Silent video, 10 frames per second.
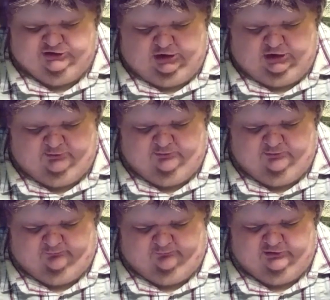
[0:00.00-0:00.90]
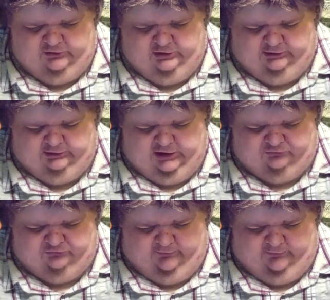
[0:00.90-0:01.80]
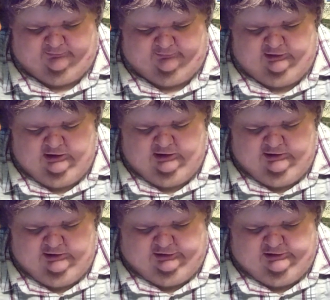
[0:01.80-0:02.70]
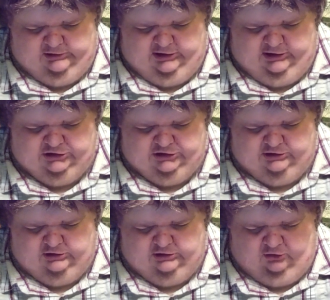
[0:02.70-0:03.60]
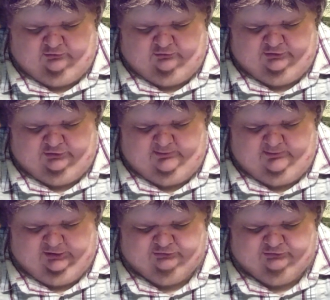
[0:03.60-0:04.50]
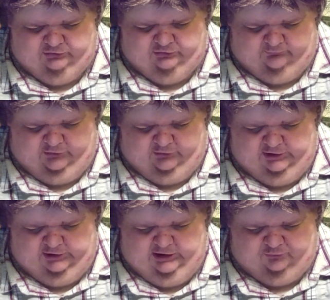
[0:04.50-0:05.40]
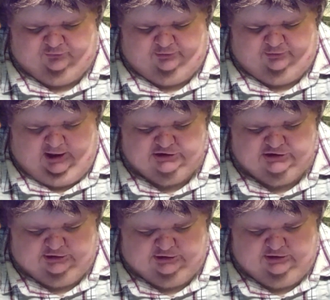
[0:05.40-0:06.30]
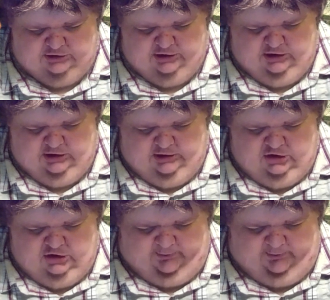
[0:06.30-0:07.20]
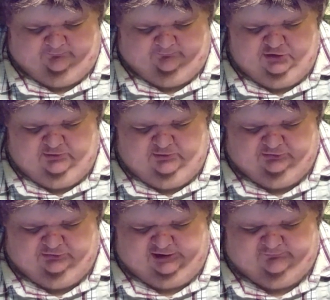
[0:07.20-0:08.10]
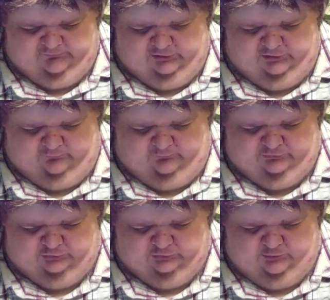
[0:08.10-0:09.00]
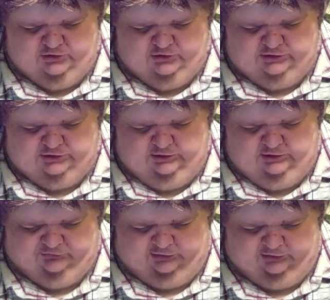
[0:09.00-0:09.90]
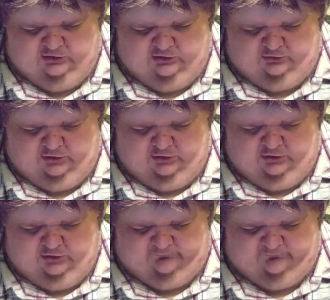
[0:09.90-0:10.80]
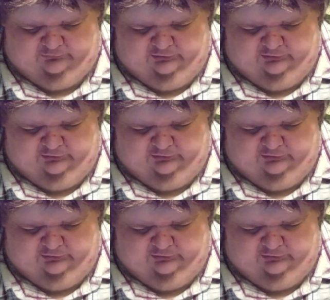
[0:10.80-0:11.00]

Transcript: prevented a catastrophic detonation, and all other magazines were flooded as a precaution. About 40 minutes after the first explosion, a second occurred in the vicinity